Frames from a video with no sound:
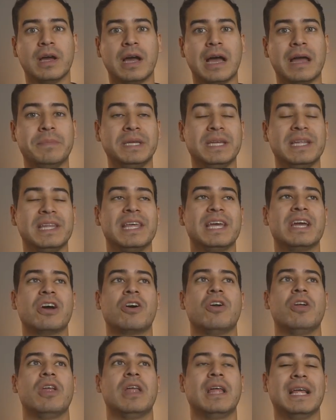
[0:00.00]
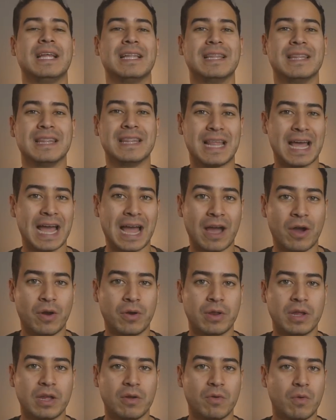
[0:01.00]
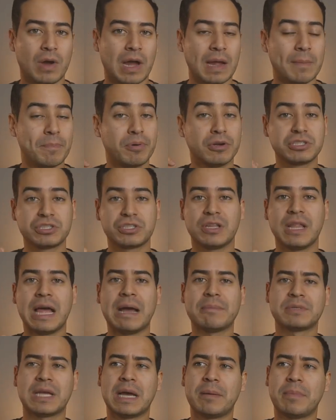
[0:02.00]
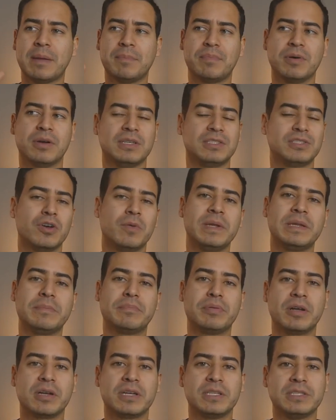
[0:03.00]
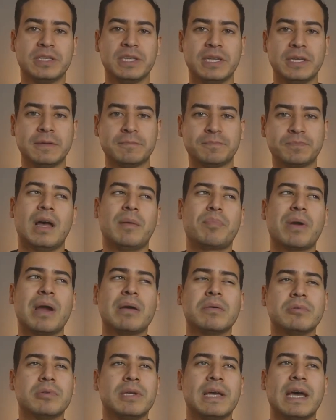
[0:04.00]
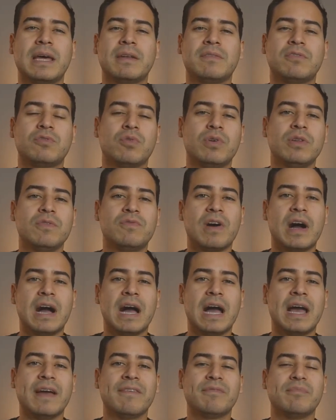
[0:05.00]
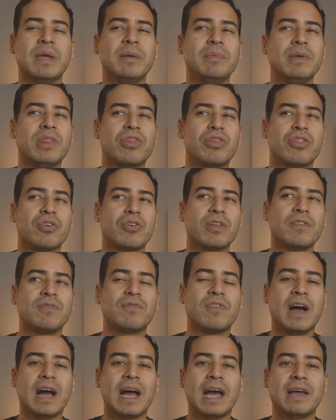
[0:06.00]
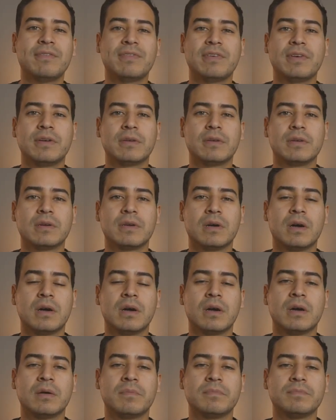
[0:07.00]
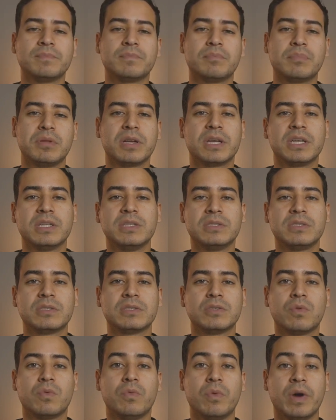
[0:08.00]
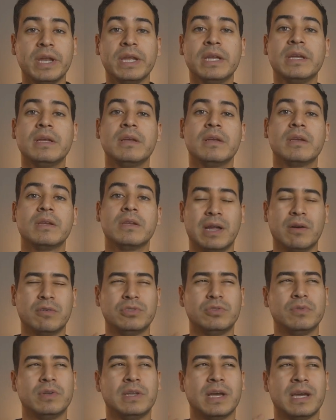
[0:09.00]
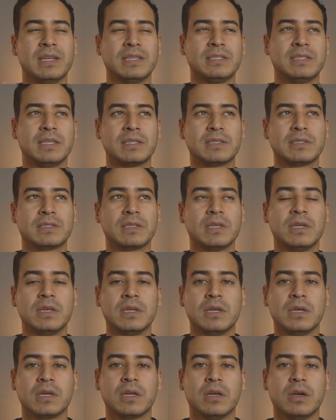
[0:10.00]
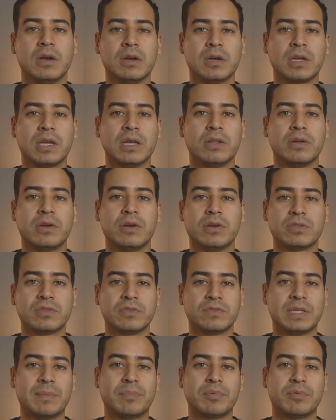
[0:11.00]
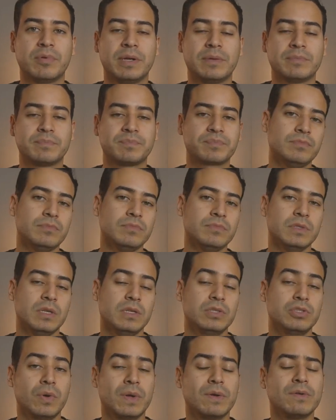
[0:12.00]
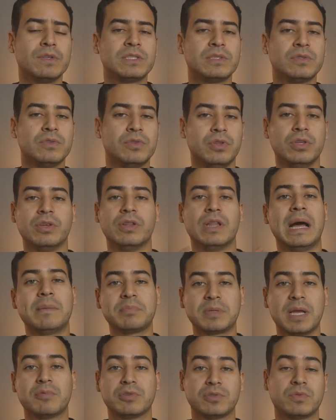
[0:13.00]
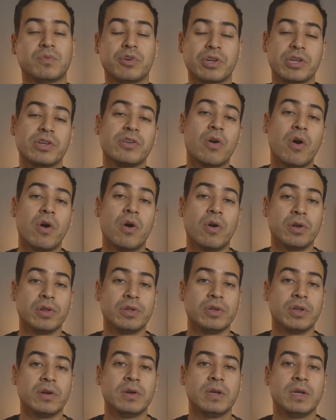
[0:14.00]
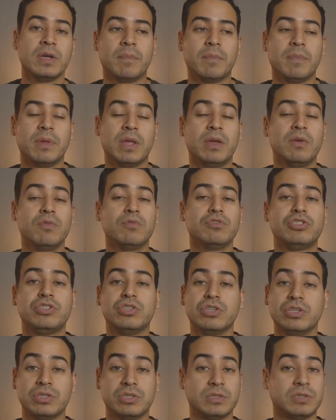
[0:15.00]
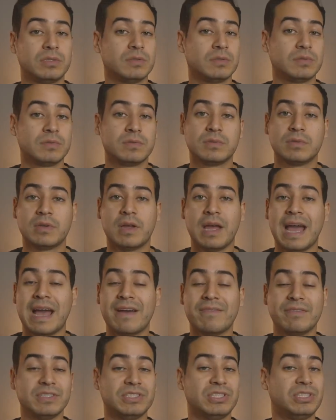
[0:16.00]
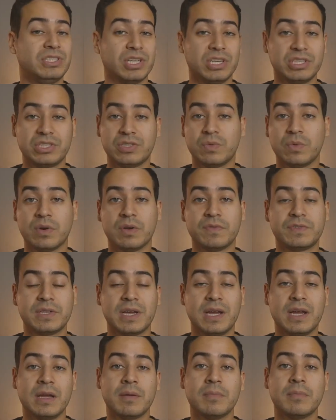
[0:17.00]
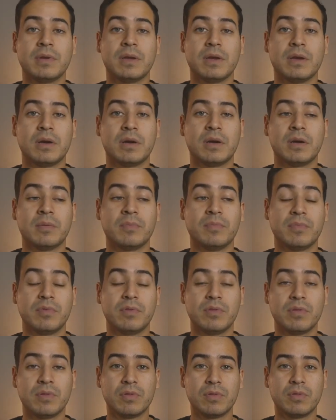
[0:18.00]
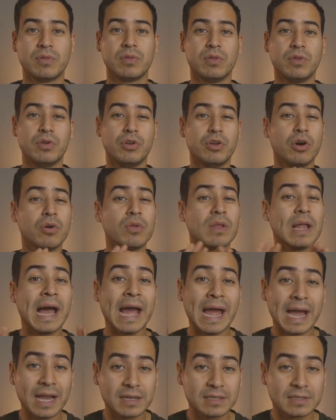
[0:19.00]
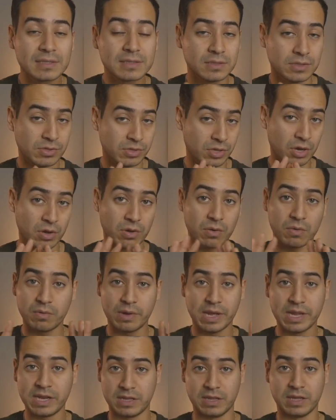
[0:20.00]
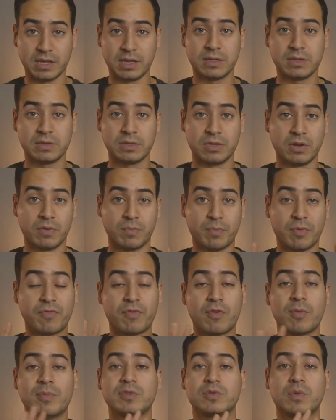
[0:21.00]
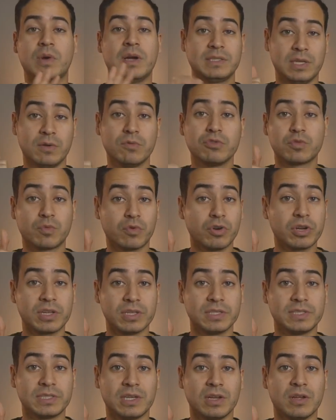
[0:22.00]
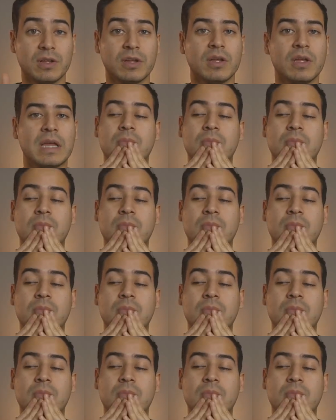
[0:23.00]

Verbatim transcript: I mean, they are loud. I pushed the laptop, I put so many plugins in it. I probably had 25, maybe 35 plugins running, and I was doing 96 kilohertz of sample rate. So it was, the laptop was working hard, you know? It was just having such a rough time. No lags, no anything, you know, performance-wise, it was working still.